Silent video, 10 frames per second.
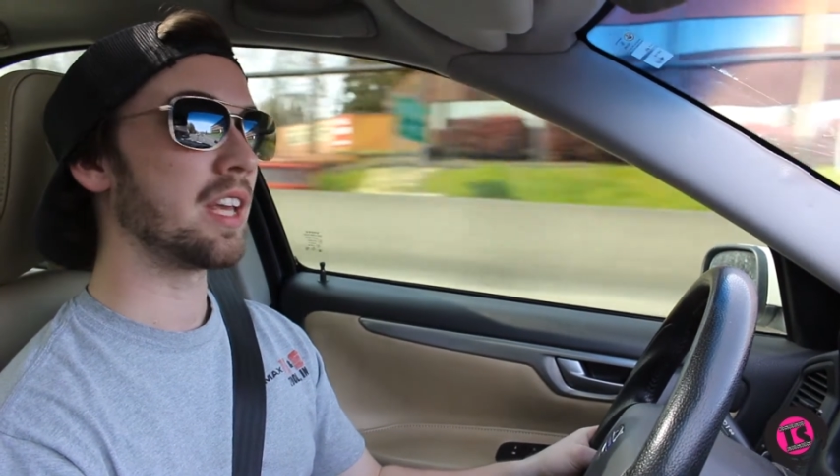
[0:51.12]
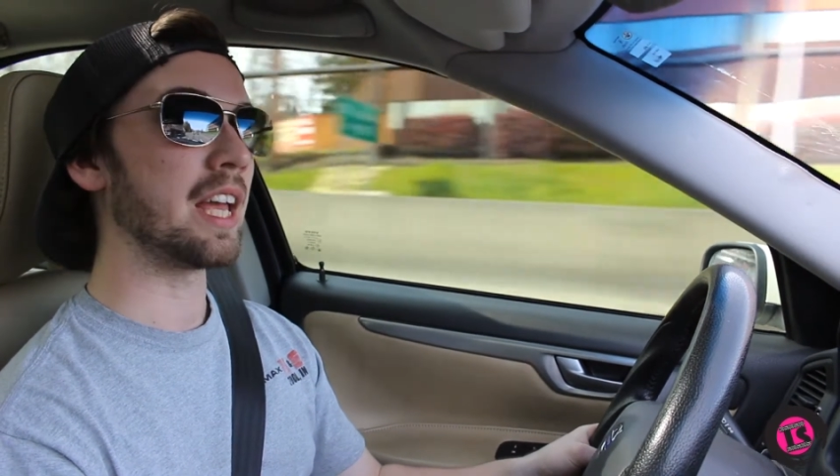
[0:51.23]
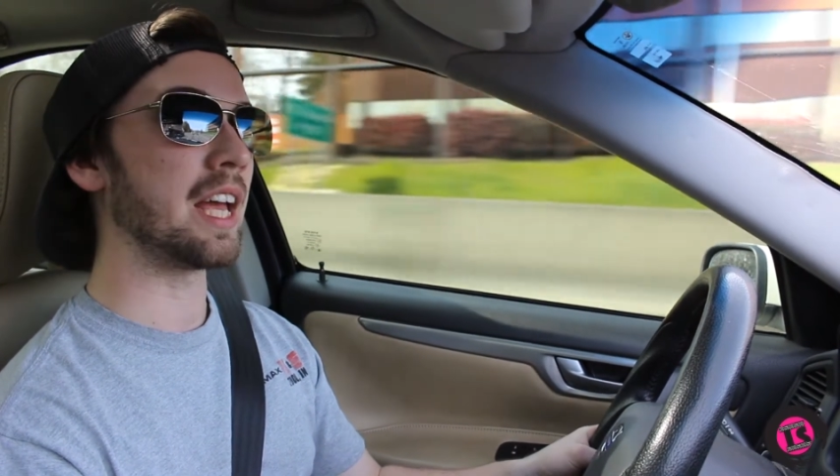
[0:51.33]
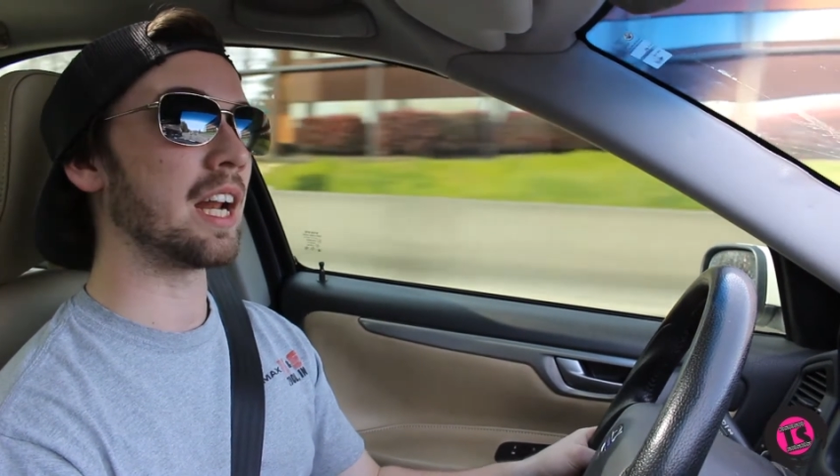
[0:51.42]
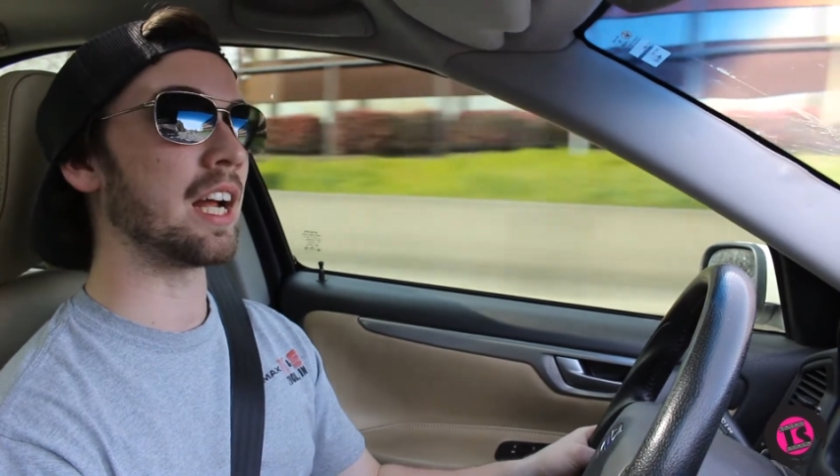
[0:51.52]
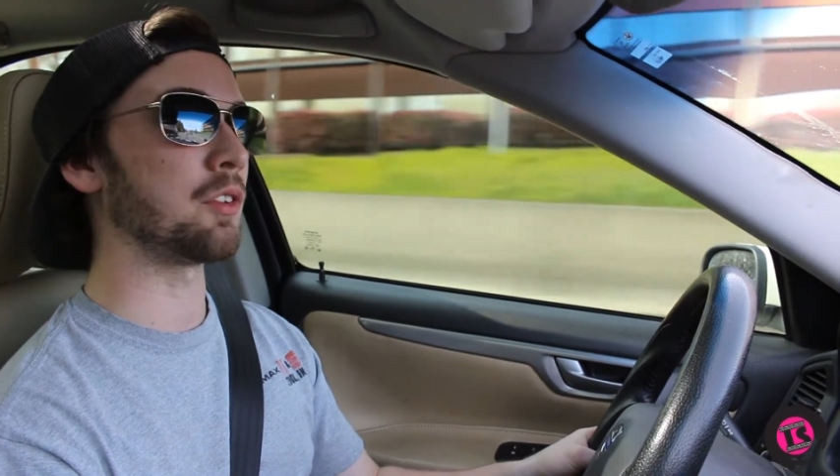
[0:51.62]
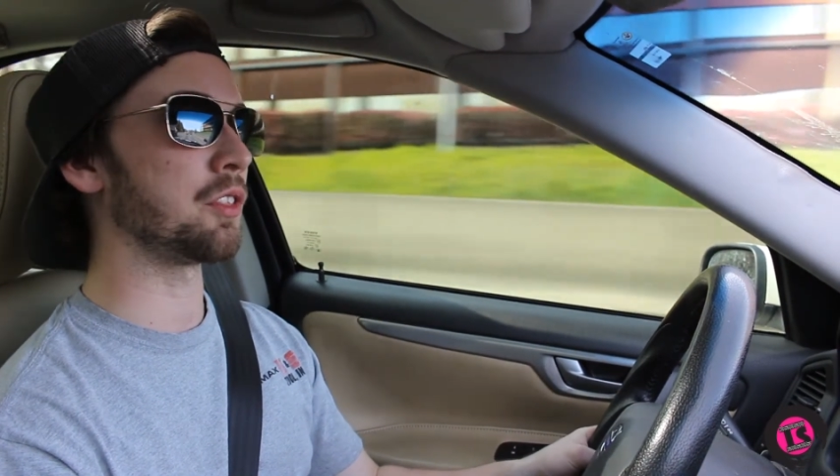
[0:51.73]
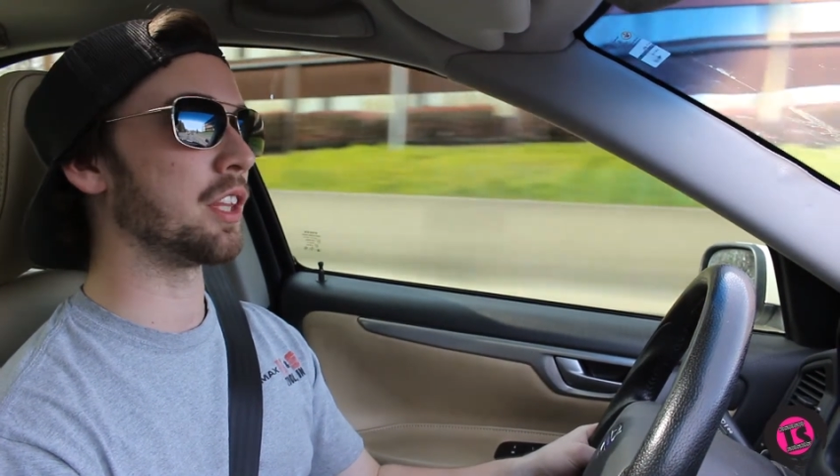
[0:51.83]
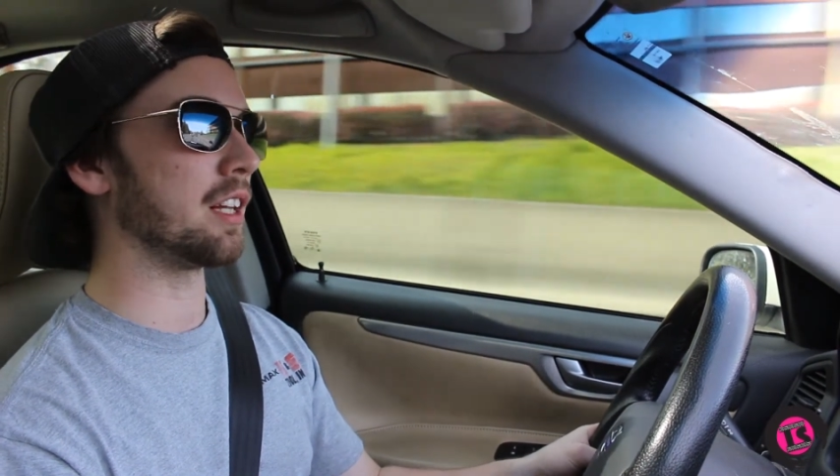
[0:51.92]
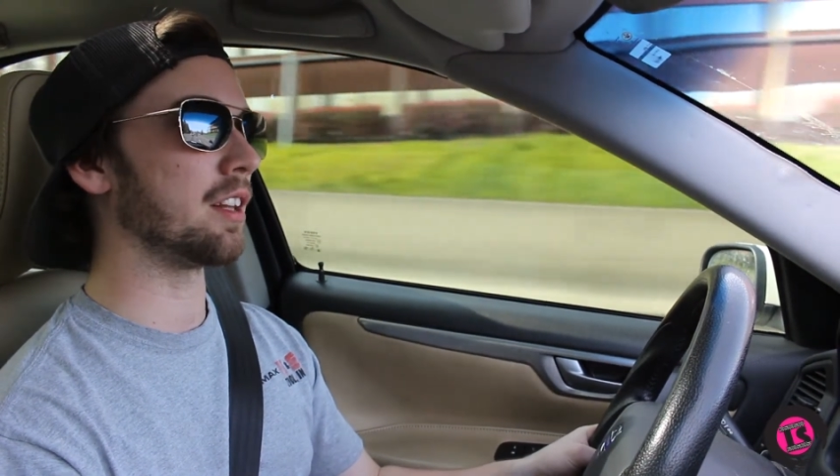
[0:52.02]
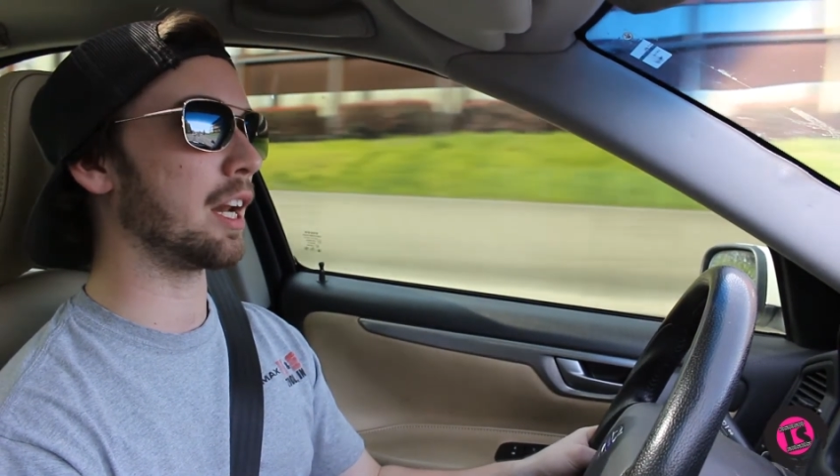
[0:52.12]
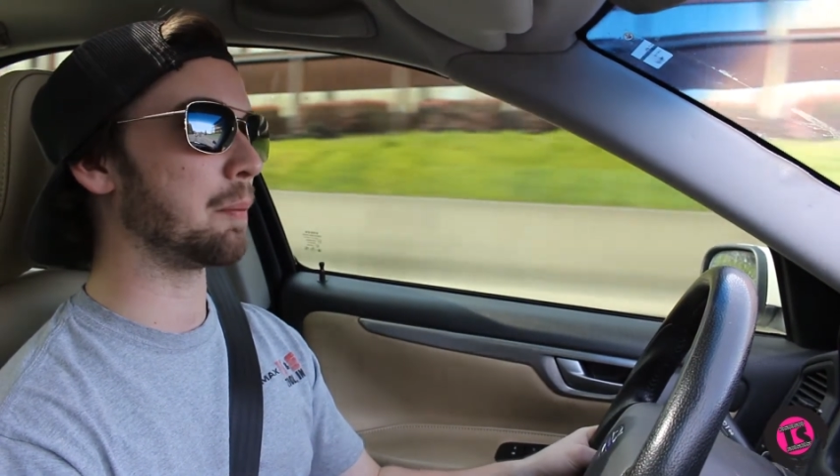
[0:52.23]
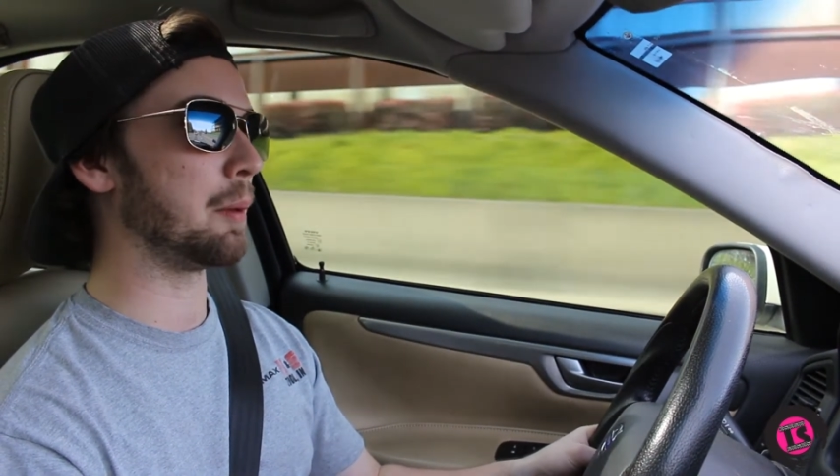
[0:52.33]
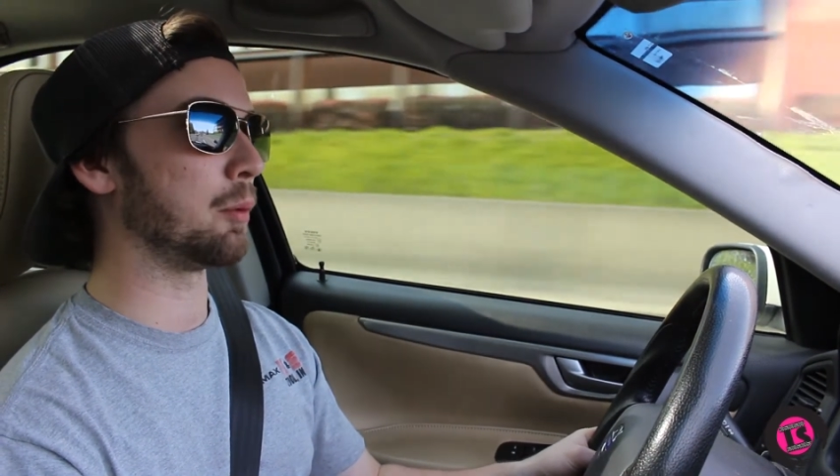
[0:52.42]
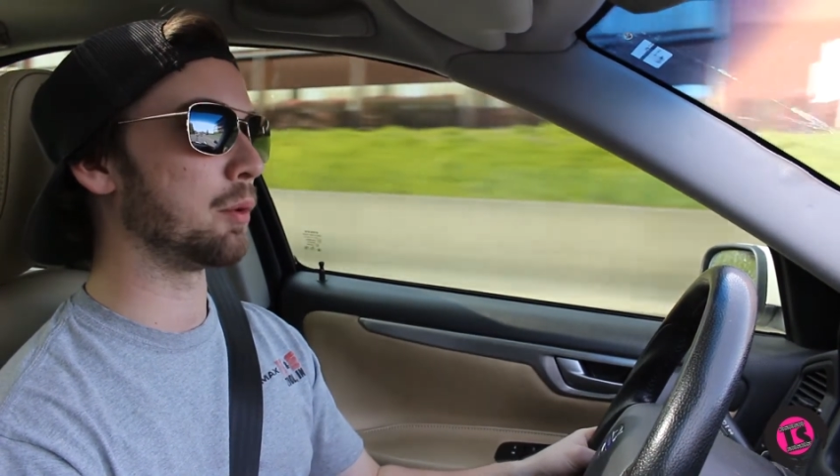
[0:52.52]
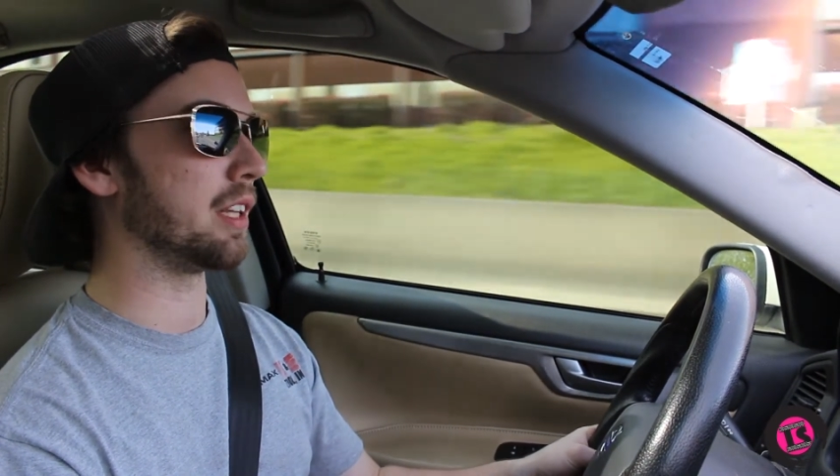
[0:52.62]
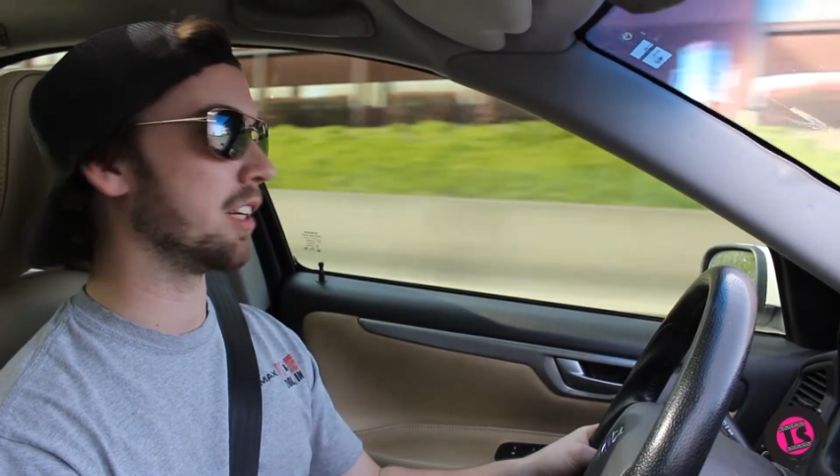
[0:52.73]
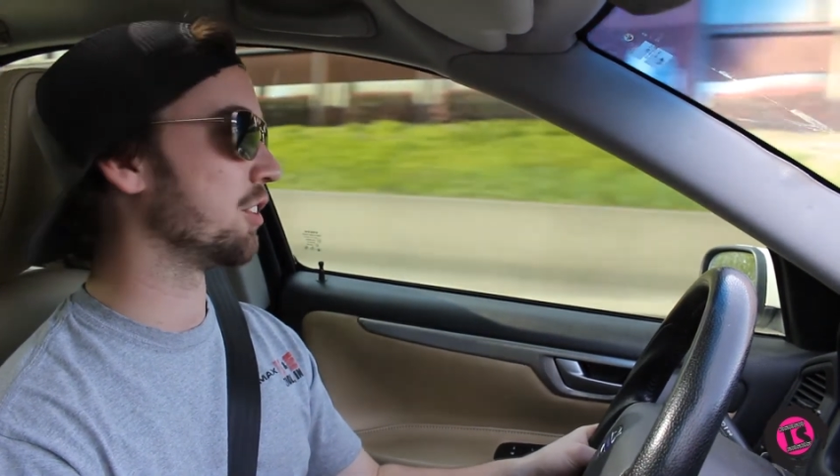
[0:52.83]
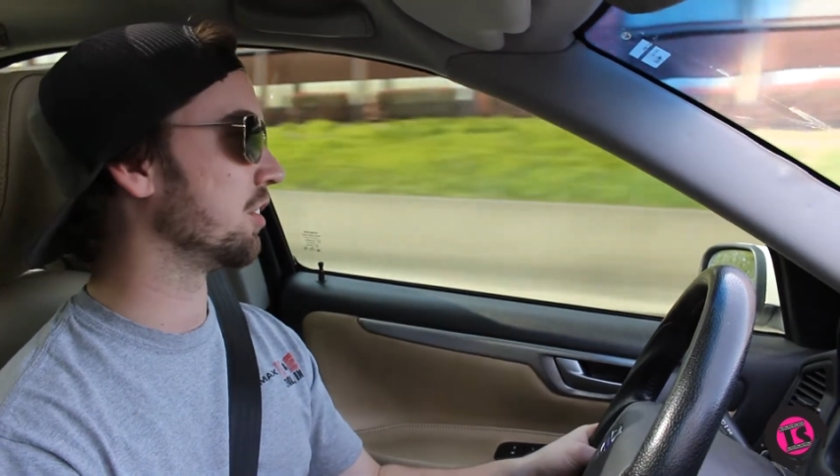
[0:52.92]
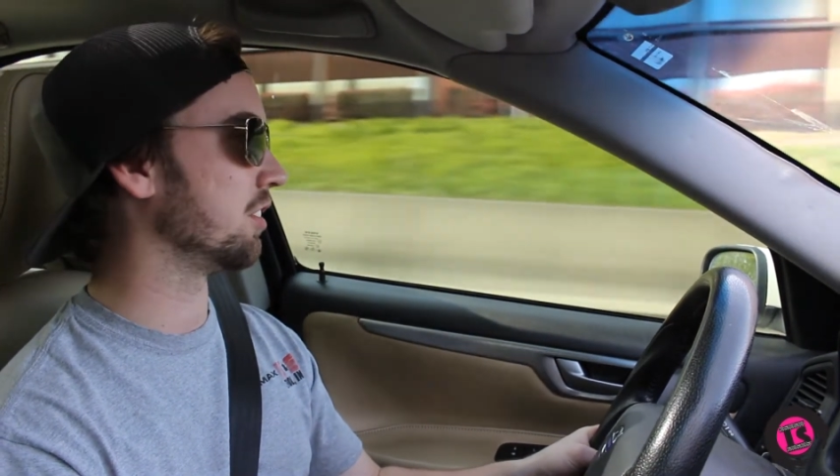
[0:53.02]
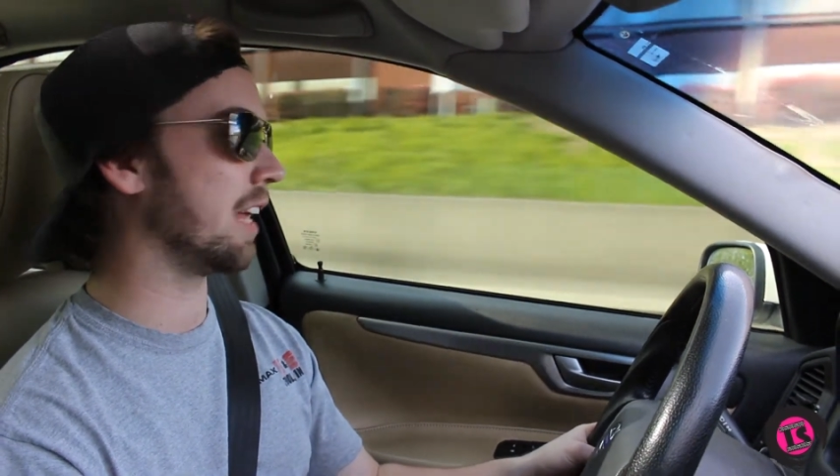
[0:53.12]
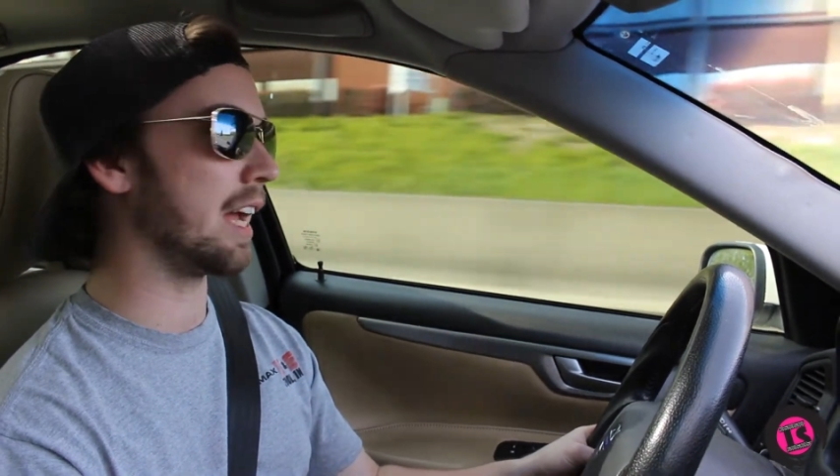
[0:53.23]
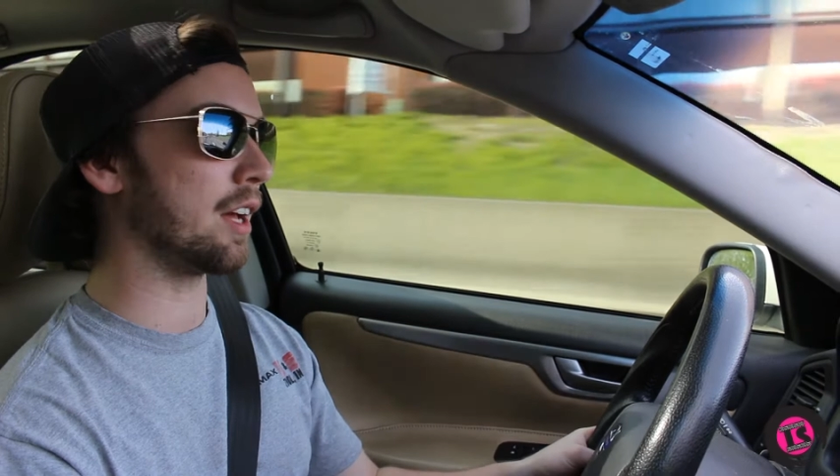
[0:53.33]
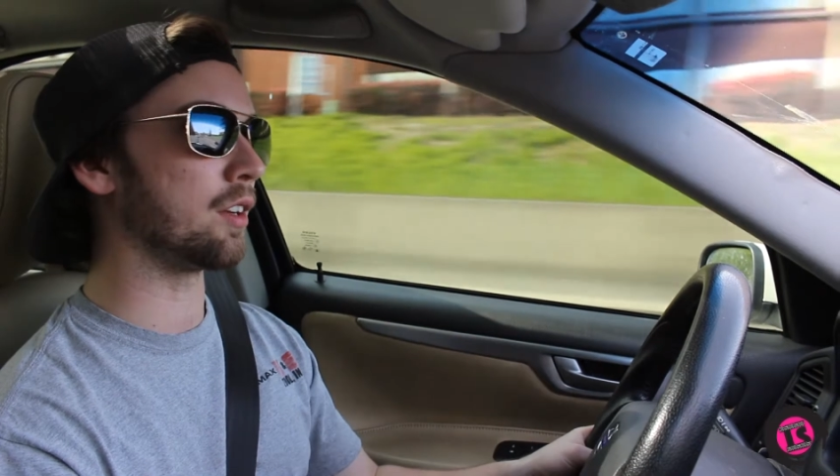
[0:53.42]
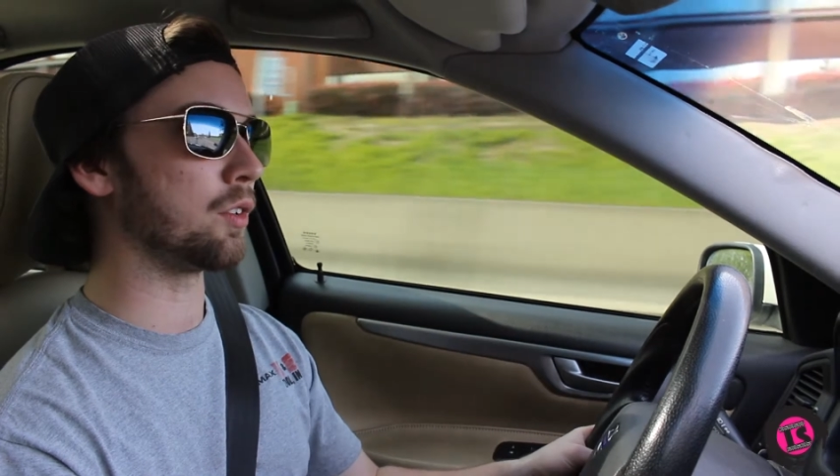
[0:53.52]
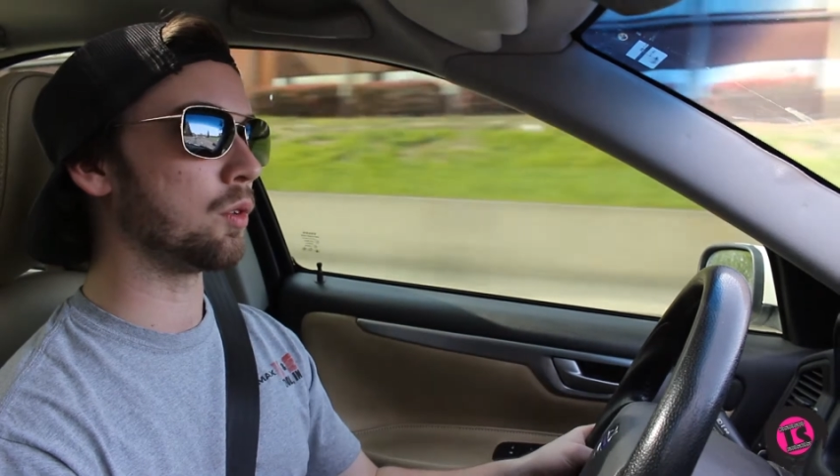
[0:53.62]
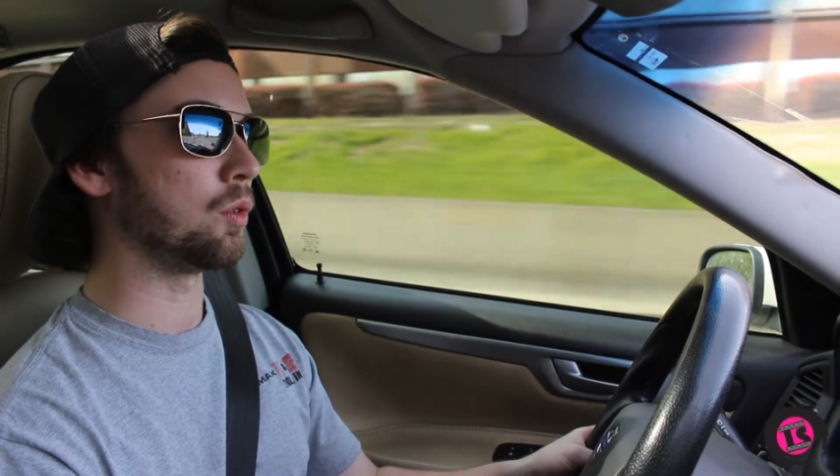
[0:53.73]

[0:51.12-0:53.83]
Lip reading: And I don't think a lot of people really understand